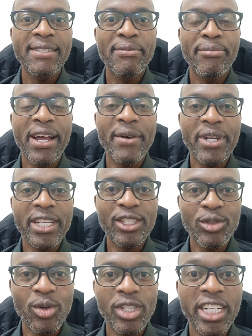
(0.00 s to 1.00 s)
barriers
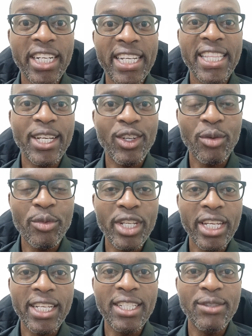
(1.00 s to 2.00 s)
occur in the
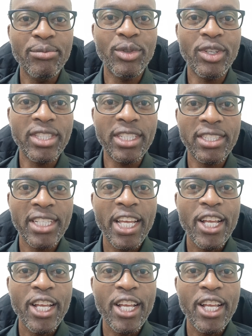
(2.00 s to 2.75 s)
communication process.